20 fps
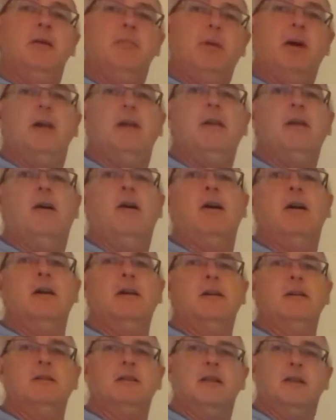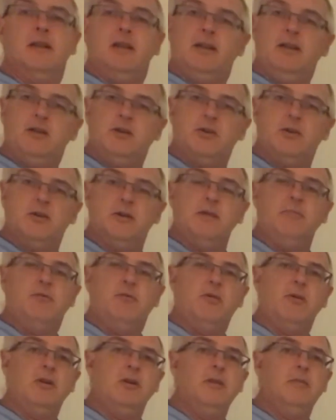But I, as the teacher, am
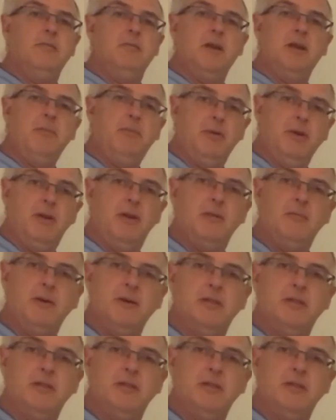trying to manipulate